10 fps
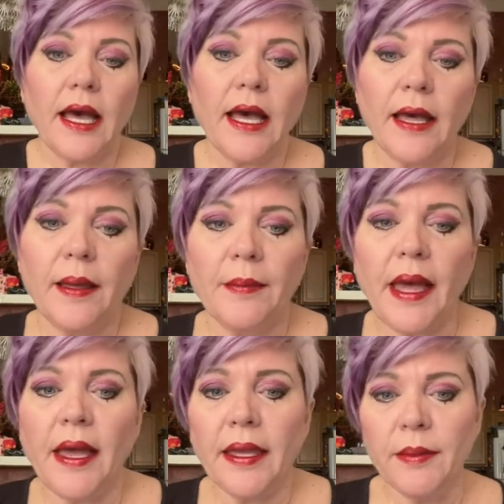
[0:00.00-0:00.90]
Um,
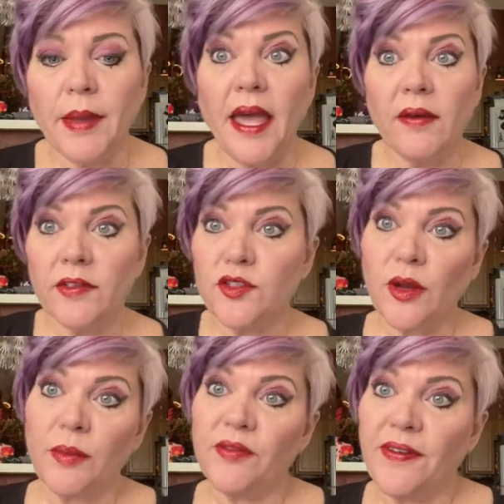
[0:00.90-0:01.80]
I am having
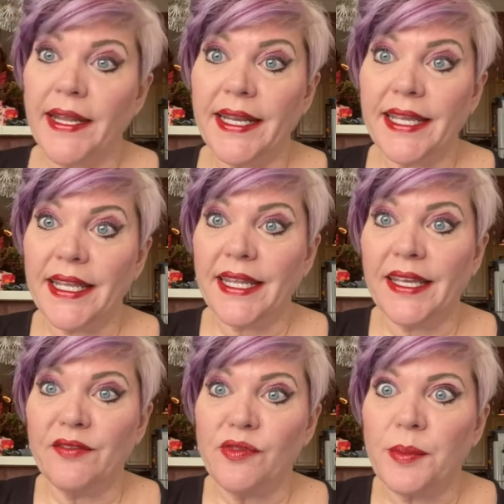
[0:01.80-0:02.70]
trouble finding any
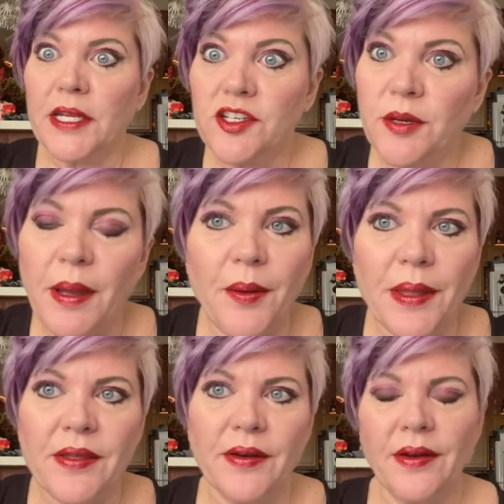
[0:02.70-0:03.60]
information about
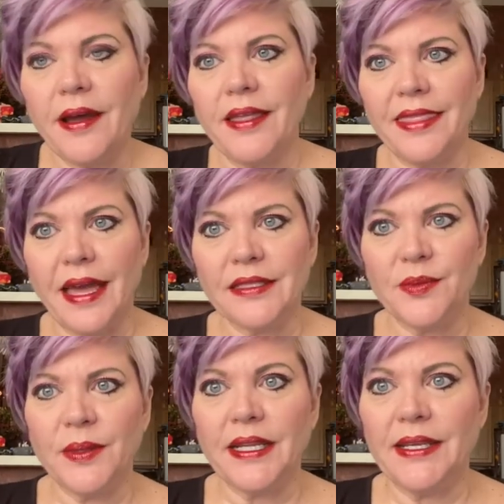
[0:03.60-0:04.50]
whether or not
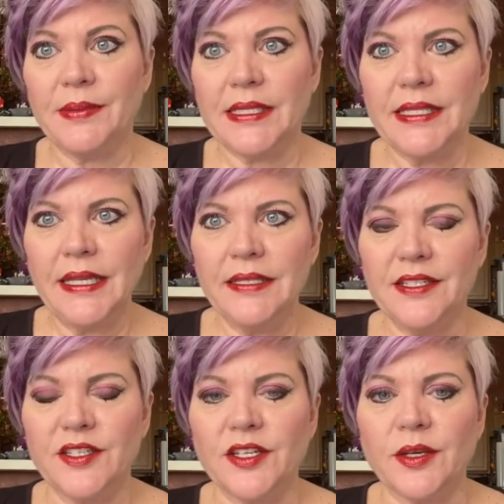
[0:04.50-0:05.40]
that's what he was
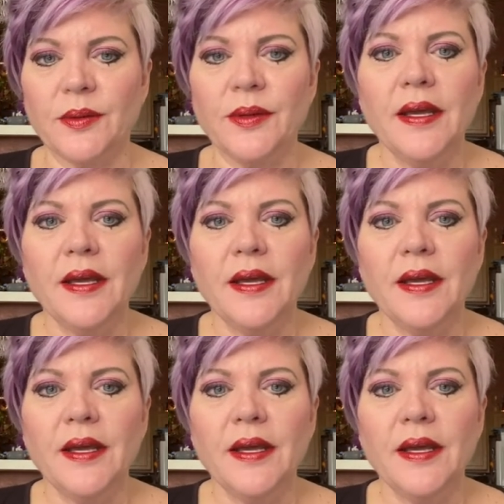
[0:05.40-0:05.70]
sentenced to.